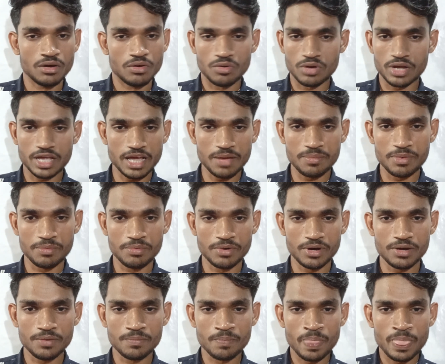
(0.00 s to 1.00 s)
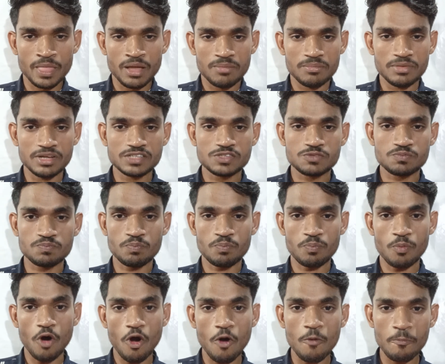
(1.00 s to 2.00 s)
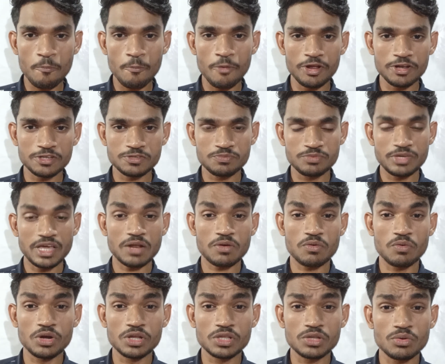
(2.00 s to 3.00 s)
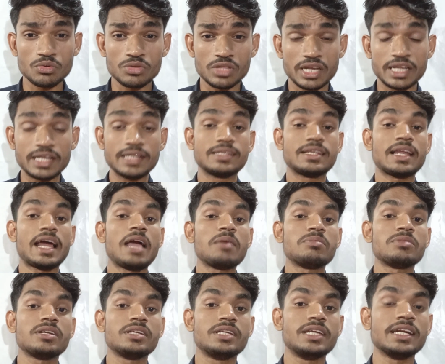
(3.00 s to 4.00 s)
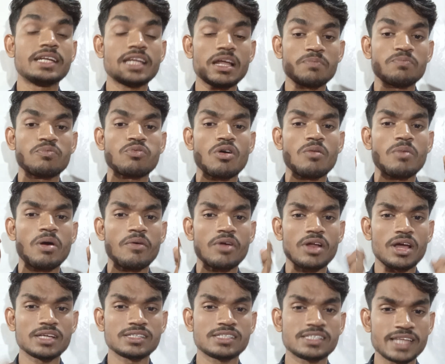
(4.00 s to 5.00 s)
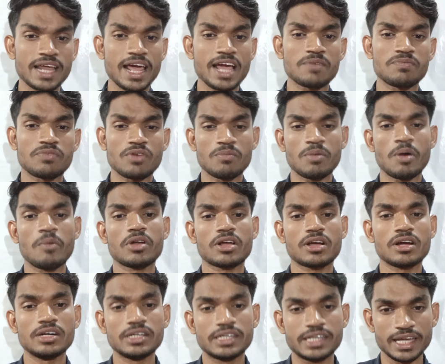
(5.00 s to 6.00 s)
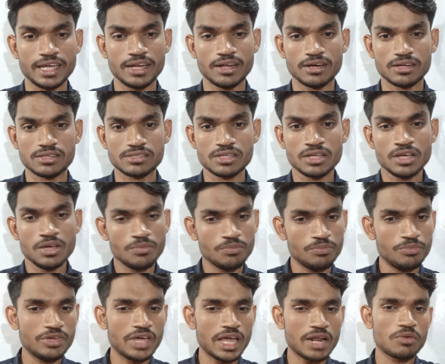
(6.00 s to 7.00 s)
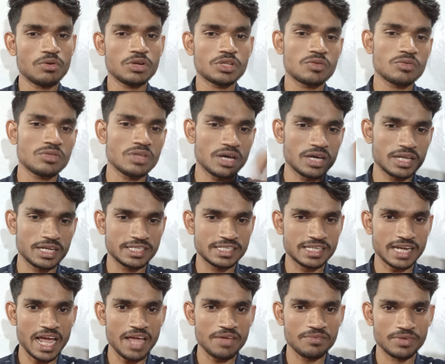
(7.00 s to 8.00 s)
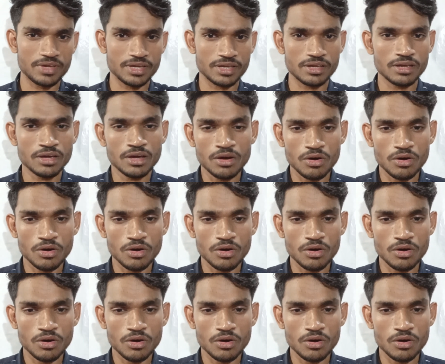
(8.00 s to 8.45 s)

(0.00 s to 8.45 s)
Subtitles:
Okay everyone, means pop means we are going to the retrieve the data from our stack, from our containers, we are going to the retrieving.